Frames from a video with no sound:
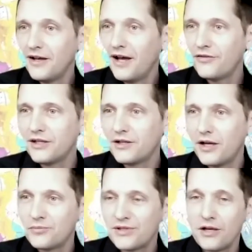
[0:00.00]
I think
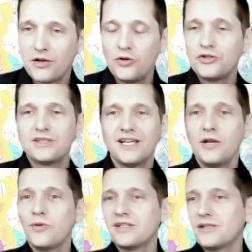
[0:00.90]
psychology is
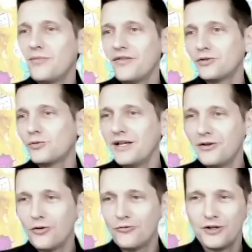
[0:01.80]
anyways the mother domain
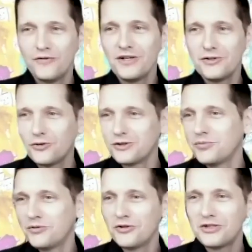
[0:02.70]
of innovation,
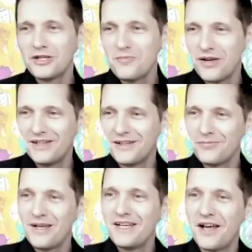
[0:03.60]
entrepreneurship, and
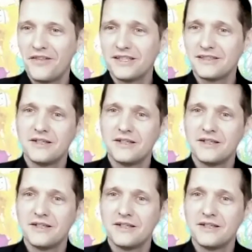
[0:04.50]
many others.